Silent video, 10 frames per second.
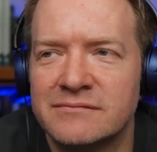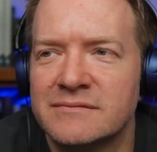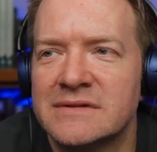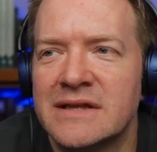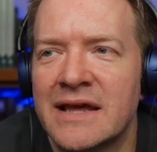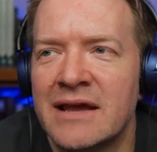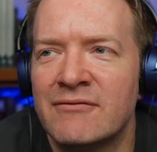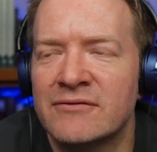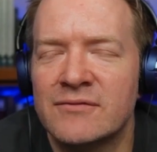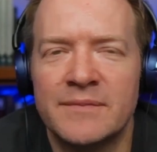
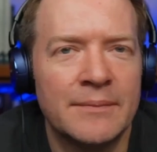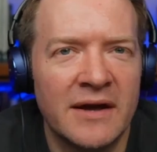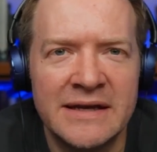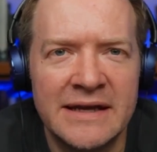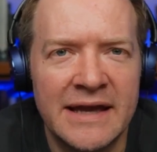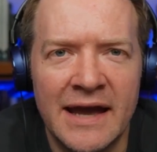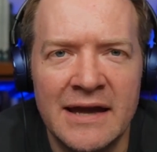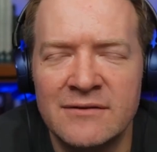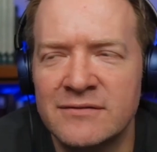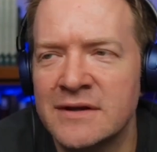Hearing from people like Nick
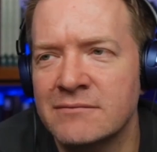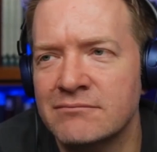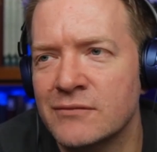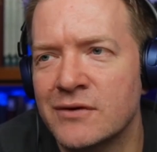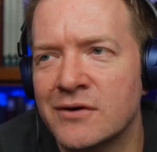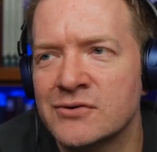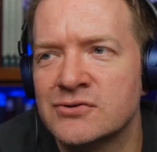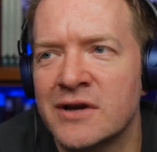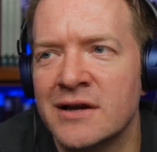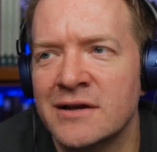Cave, the
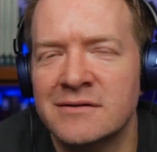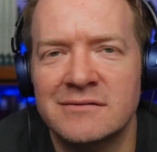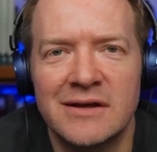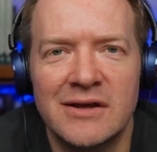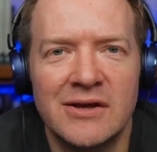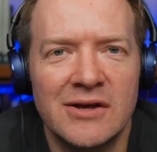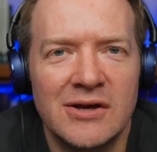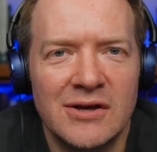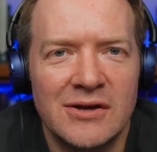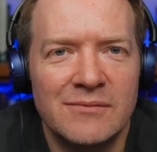Australian
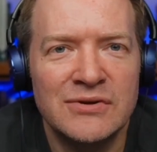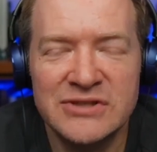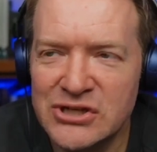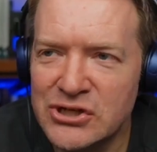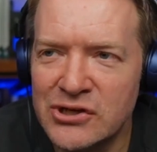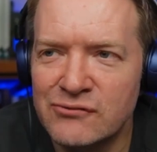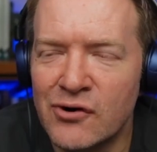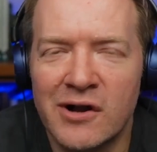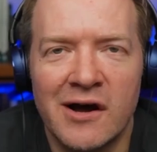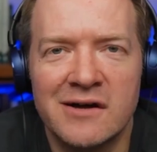musician,
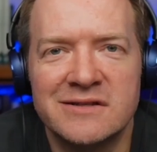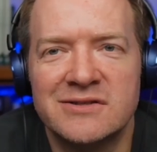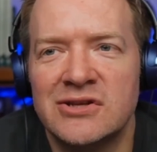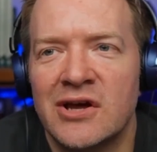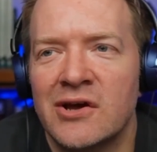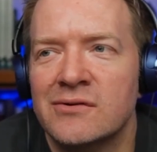rock artist, who,